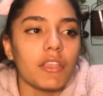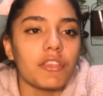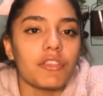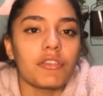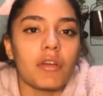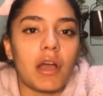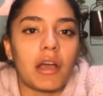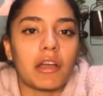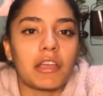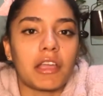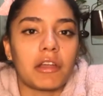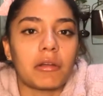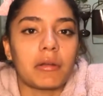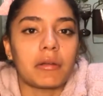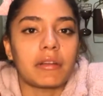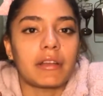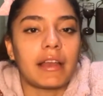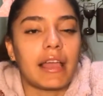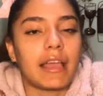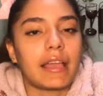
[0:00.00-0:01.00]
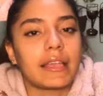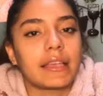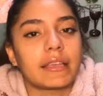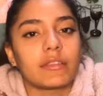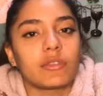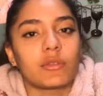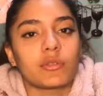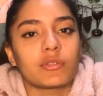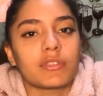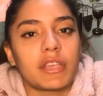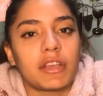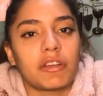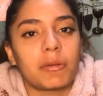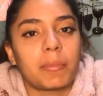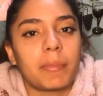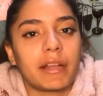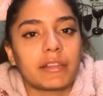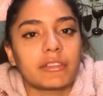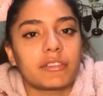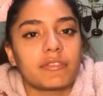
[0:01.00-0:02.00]
you know how like in those
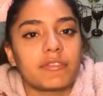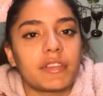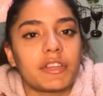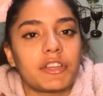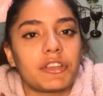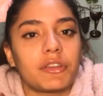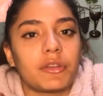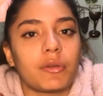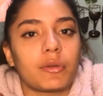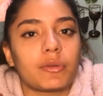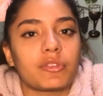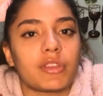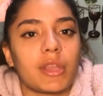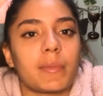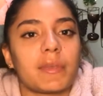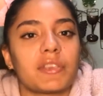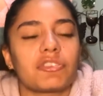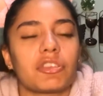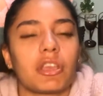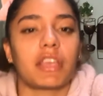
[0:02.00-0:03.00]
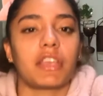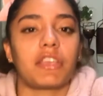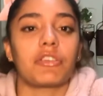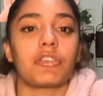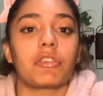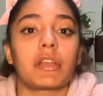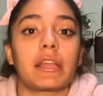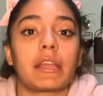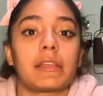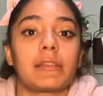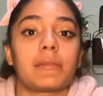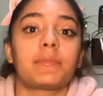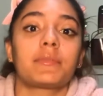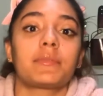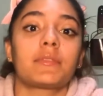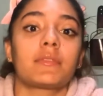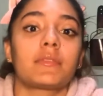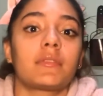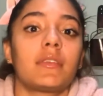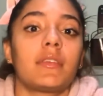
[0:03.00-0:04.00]
chiropractor videos, they be checking your
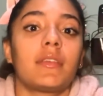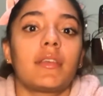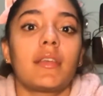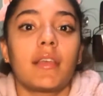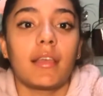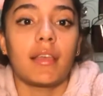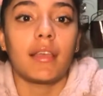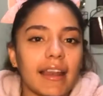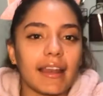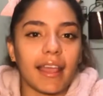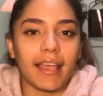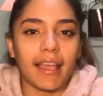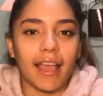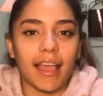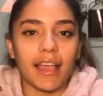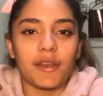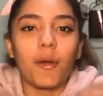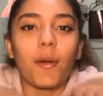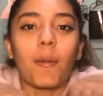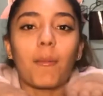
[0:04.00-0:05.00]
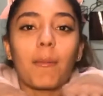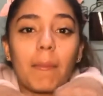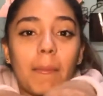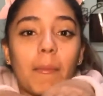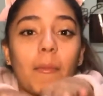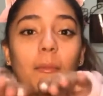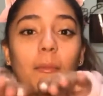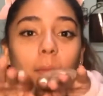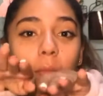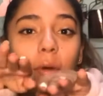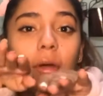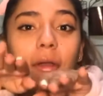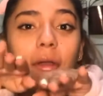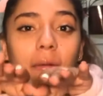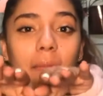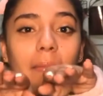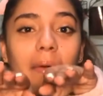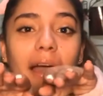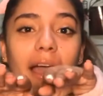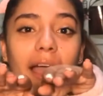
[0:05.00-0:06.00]
hips. Like, I know one
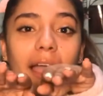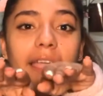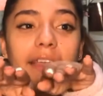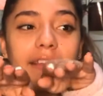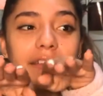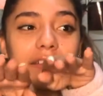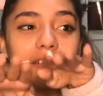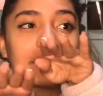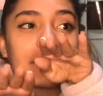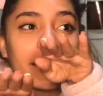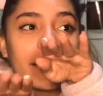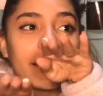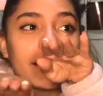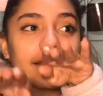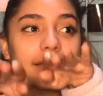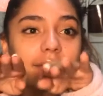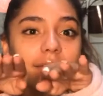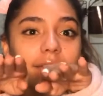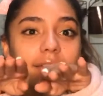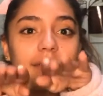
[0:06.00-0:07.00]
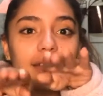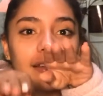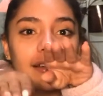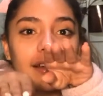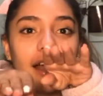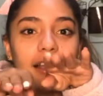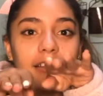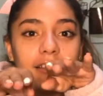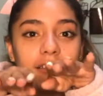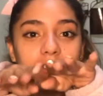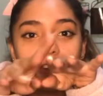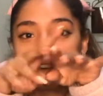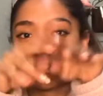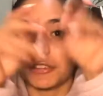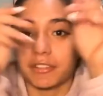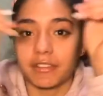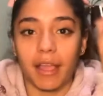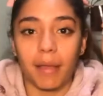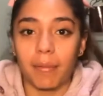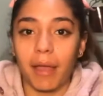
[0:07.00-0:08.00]
of mine is like, I didn't do it
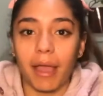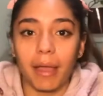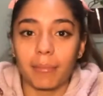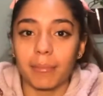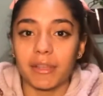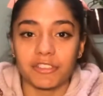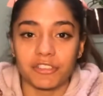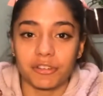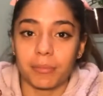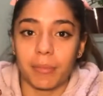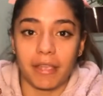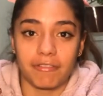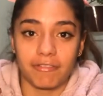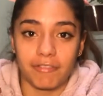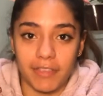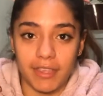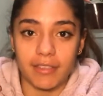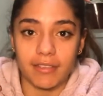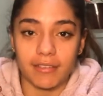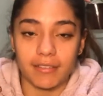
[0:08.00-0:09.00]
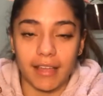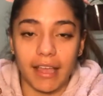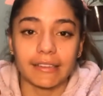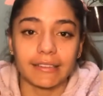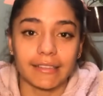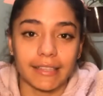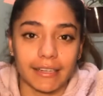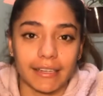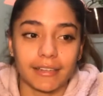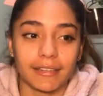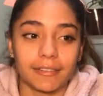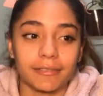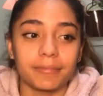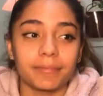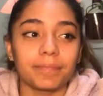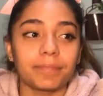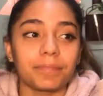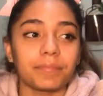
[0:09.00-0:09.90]
because I measured my feet. I did it.